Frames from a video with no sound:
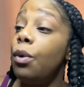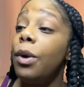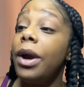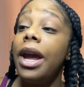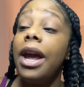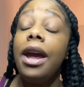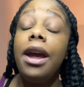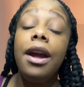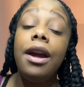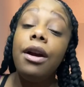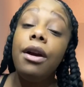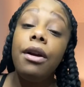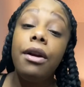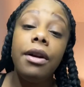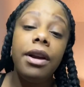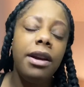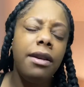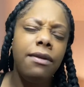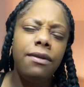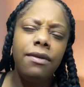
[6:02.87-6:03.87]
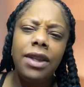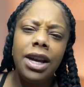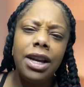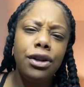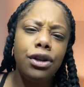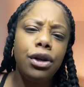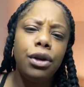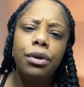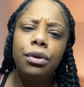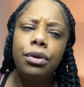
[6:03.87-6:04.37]
care if they
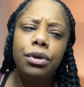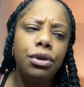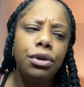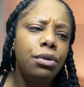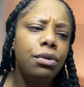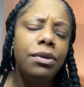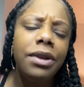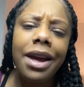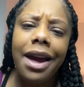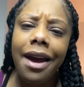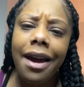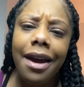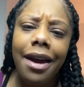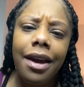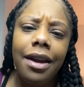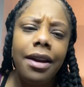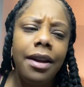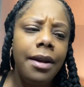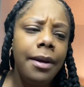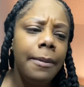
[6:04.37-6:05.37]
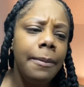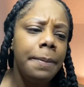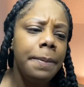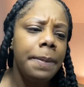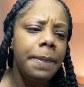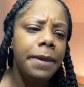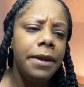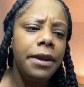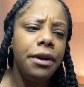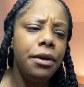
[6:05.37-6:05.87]
told you that,
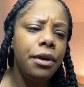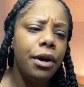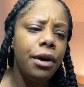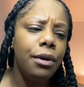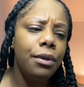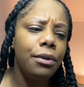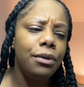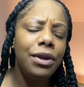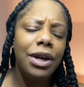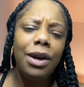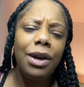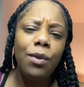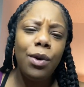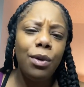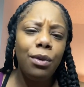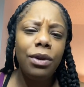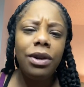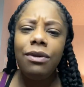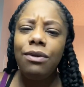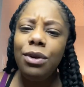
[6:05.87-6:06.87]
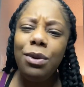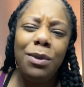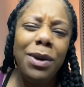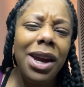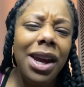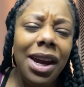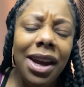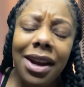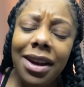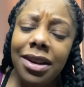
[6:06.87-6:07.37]
they won't give you
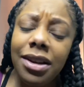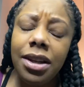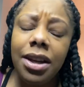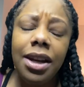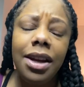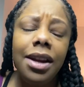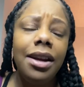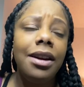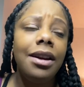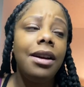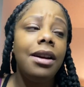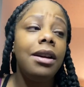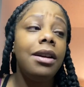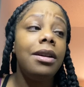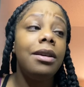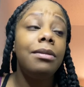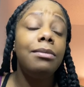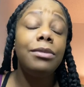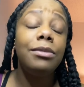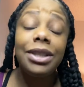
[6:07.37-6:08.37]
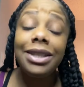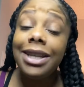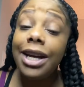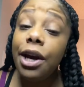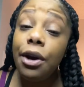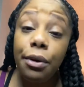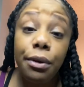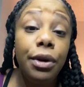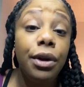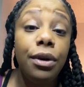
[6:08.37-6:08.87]
candy.
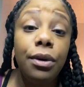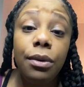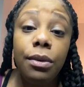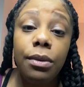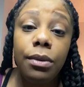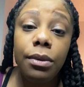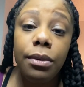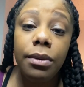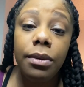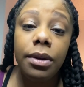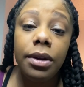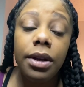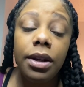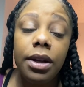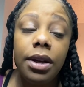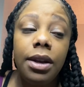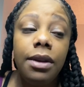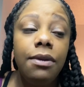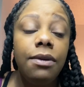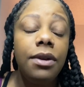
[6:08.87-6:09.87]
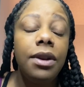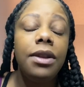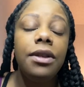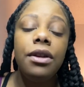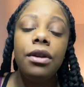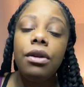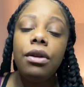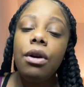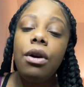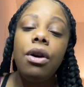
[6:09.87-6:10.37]
Tell you. If in
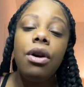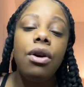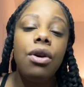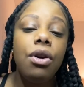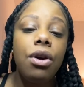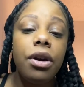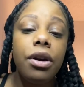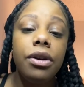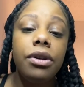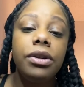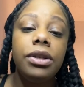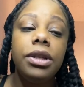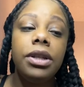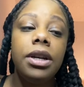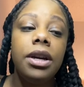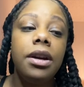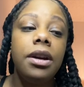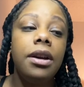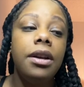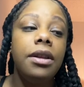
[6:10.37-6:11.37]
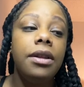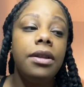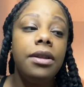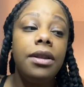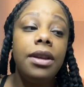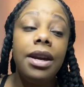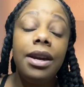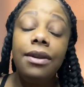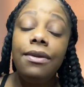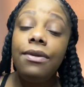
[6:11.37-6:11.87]
their heart
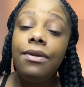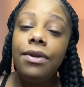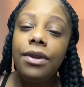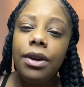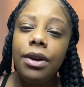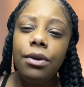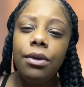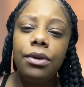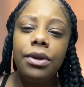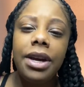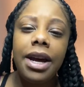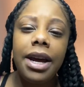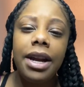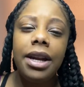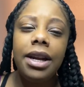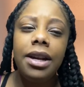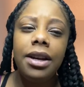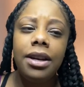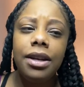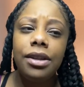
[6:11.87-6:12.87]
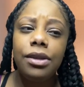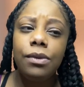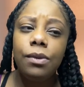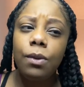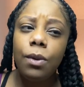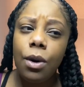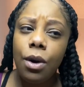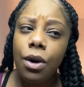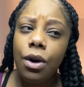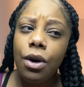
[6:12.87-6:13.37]
they feel that it is
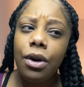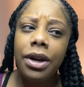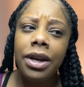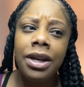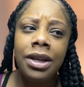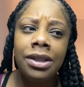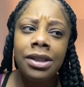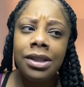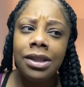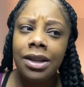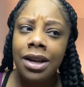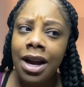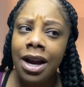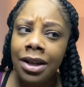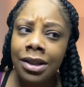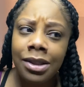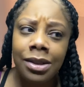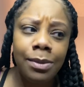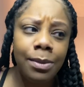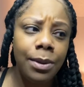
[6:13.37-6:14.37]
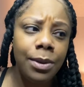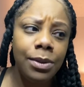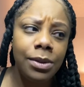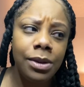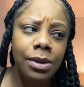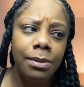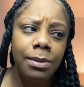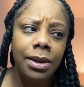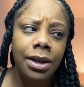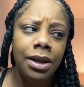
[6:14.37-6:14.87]
wrong and it's not supposed
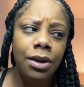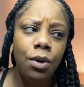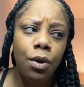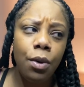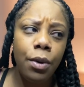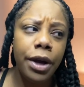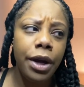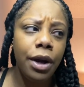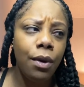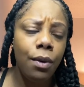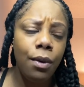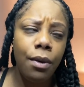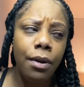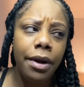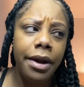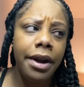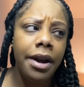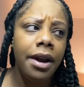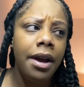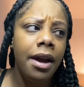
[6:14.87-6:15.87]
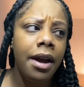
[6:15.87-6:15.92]
to be going on,